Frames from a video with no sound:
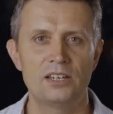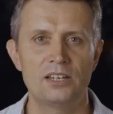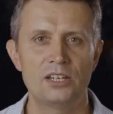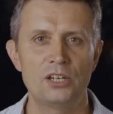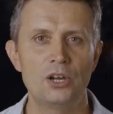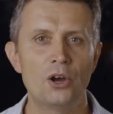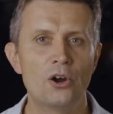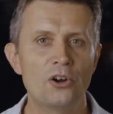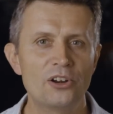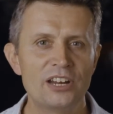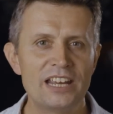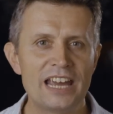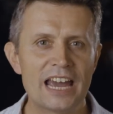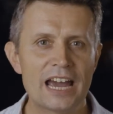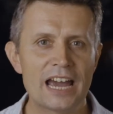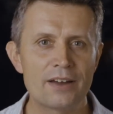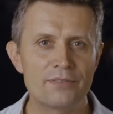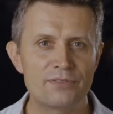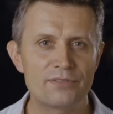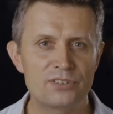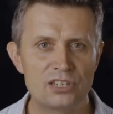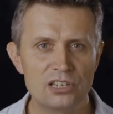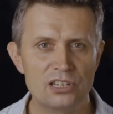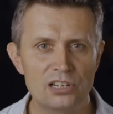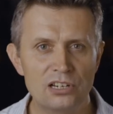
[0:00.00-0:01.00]
You only
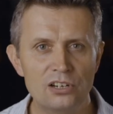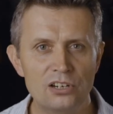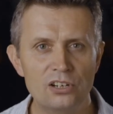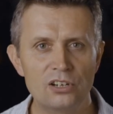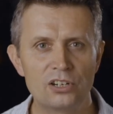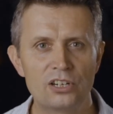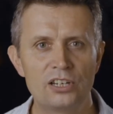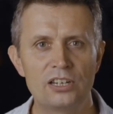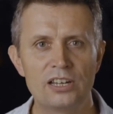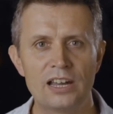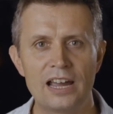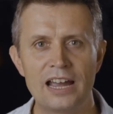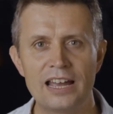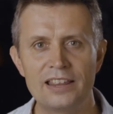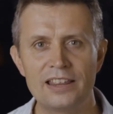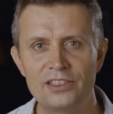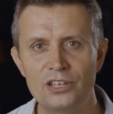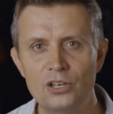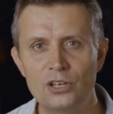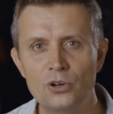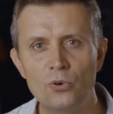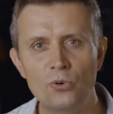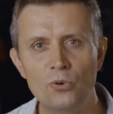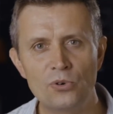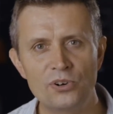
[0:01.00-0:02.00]
have to look at
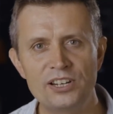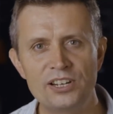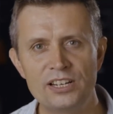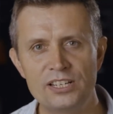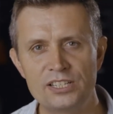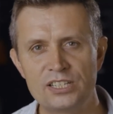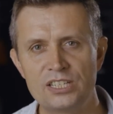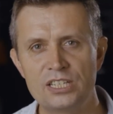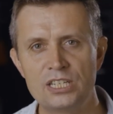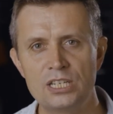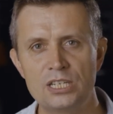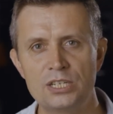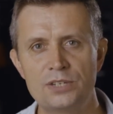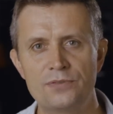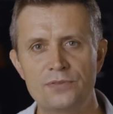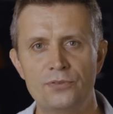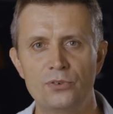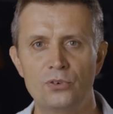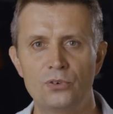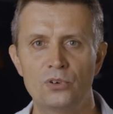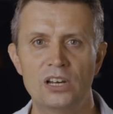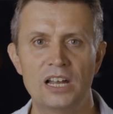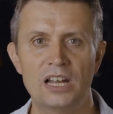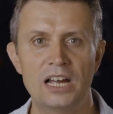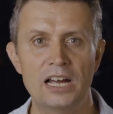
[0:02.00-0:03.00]
the audiences
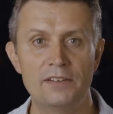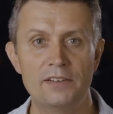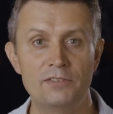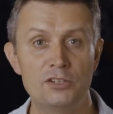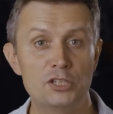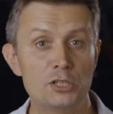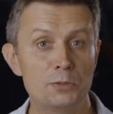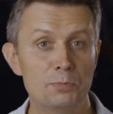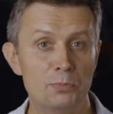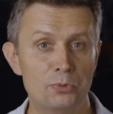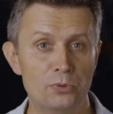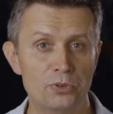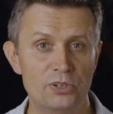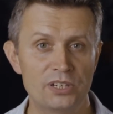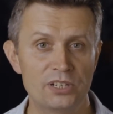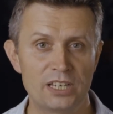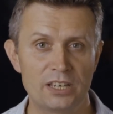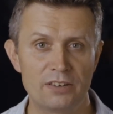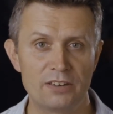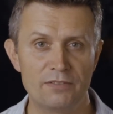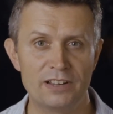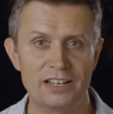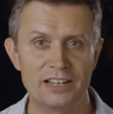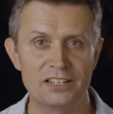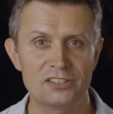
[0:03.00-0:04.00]
for live
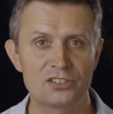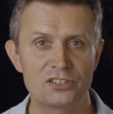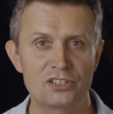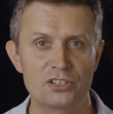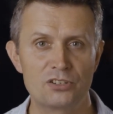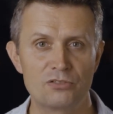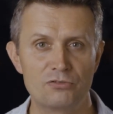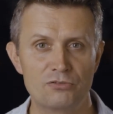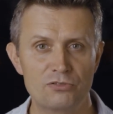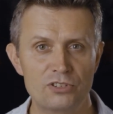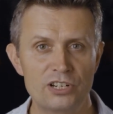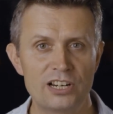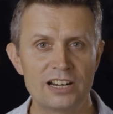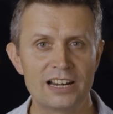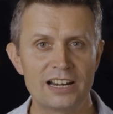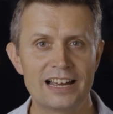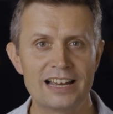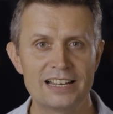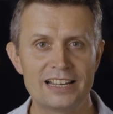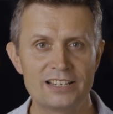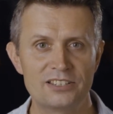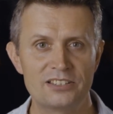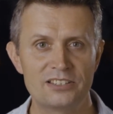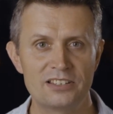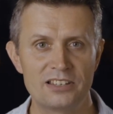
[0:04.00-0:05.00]
sporting events to
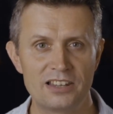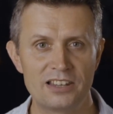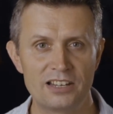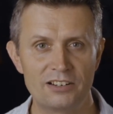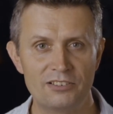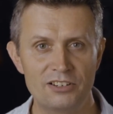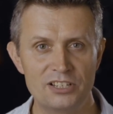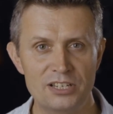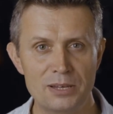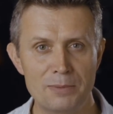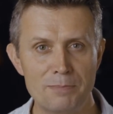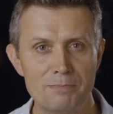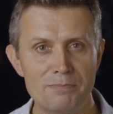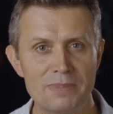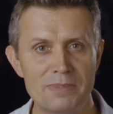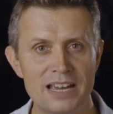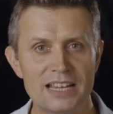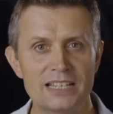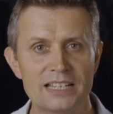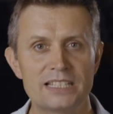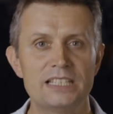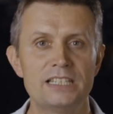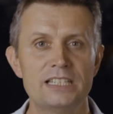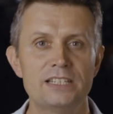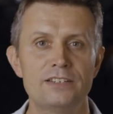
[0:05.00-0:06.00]
realize that there is a
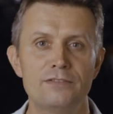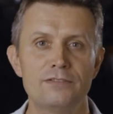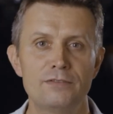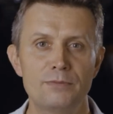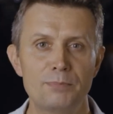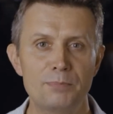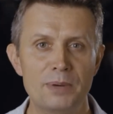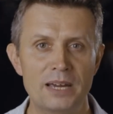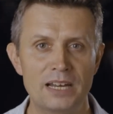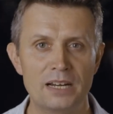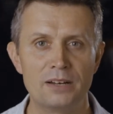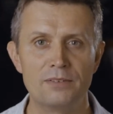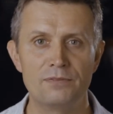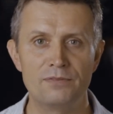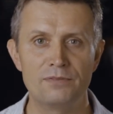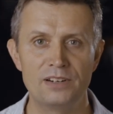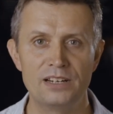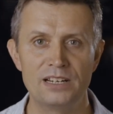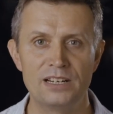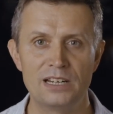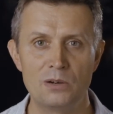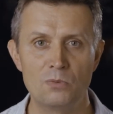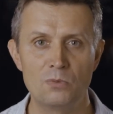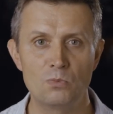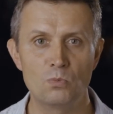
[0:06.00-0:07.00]
massive
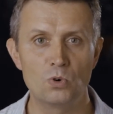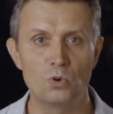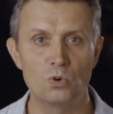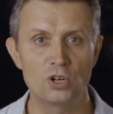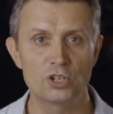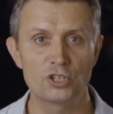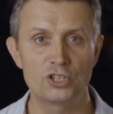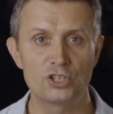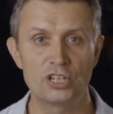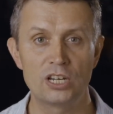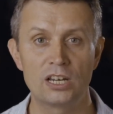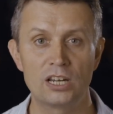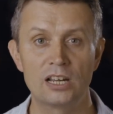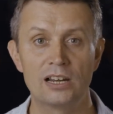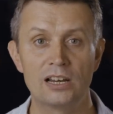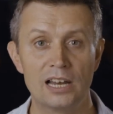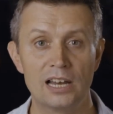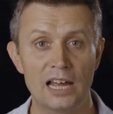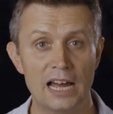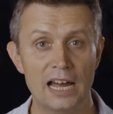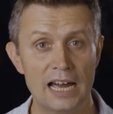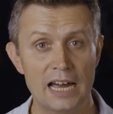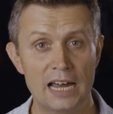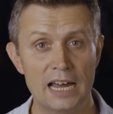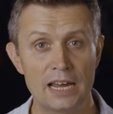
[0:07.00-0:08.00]
benefit in watching
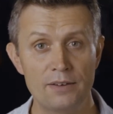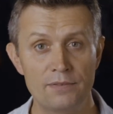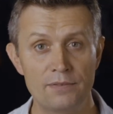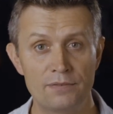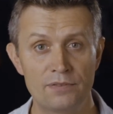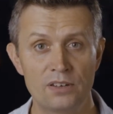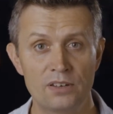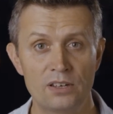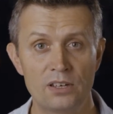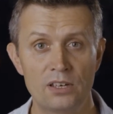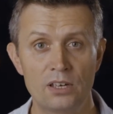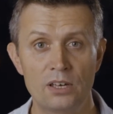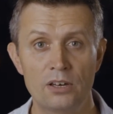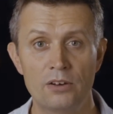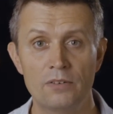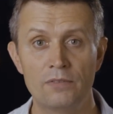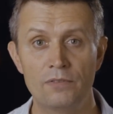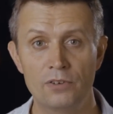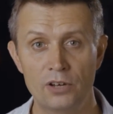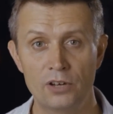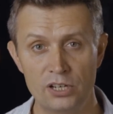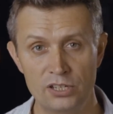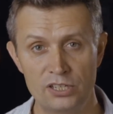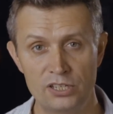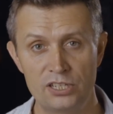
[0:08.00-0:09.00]
live
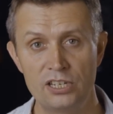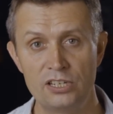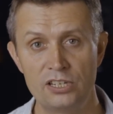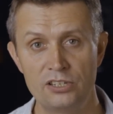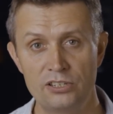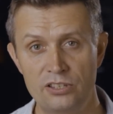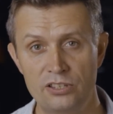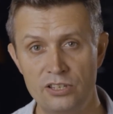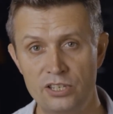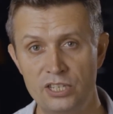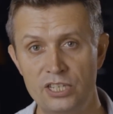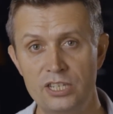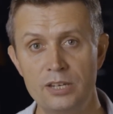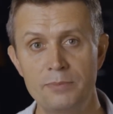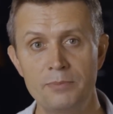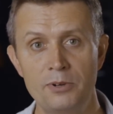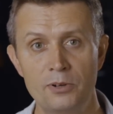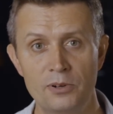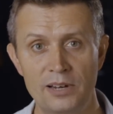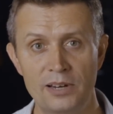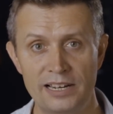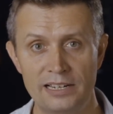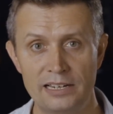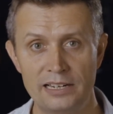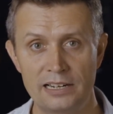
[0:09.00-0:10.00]
versus the
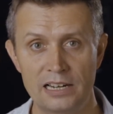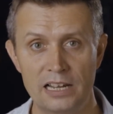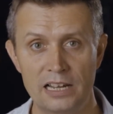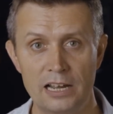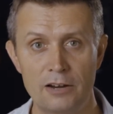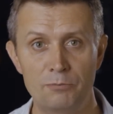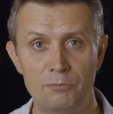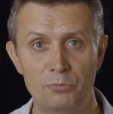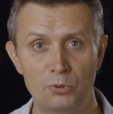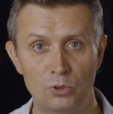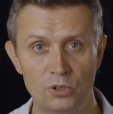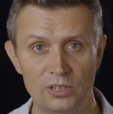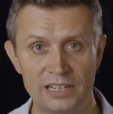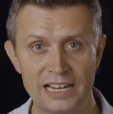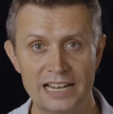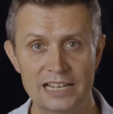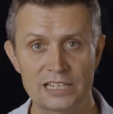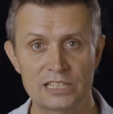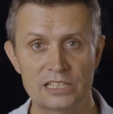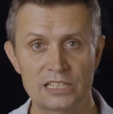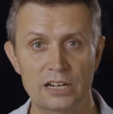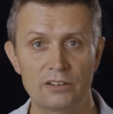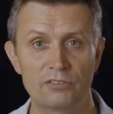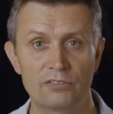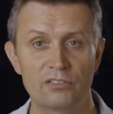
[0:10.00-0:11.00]
simulated live
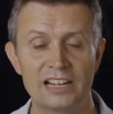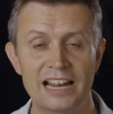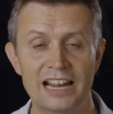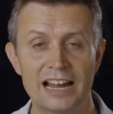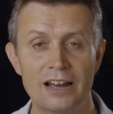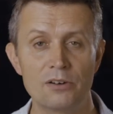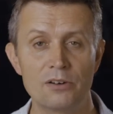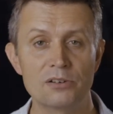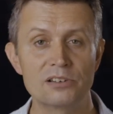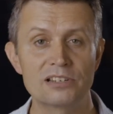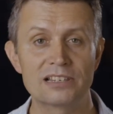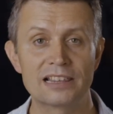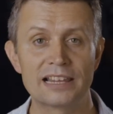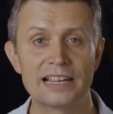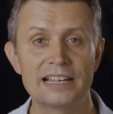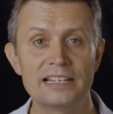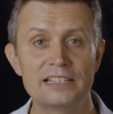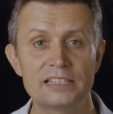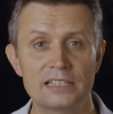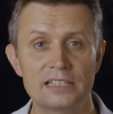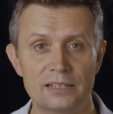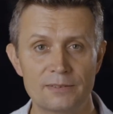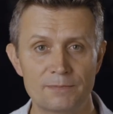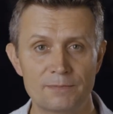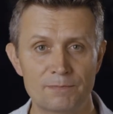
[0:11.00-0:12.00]
broadcast several hours
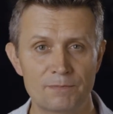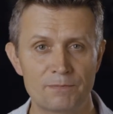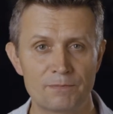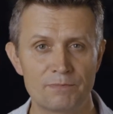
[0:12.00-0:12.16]
later.